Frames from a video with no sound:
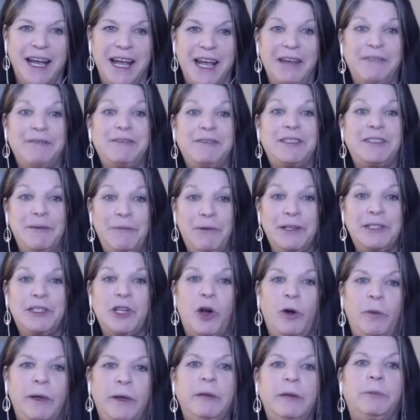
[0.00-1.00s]
if someone
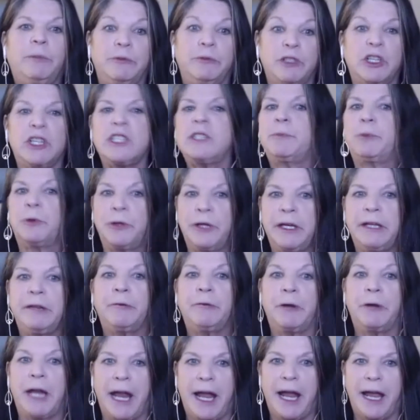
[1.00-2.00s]
told me just breathe,
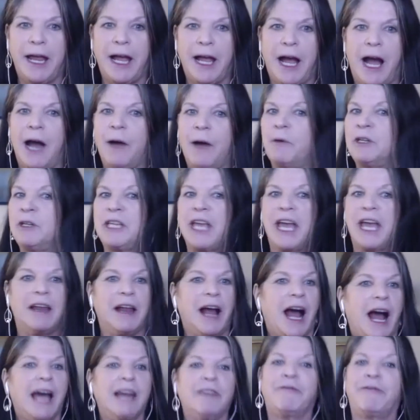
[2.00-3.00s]
Rene,
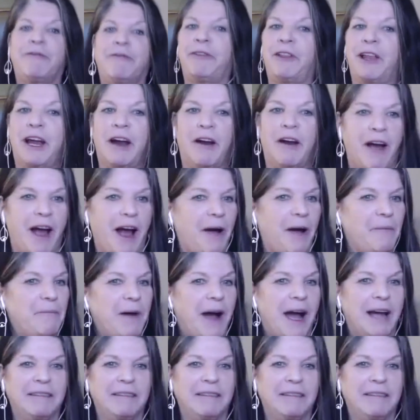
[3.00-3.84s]
I'd flare up.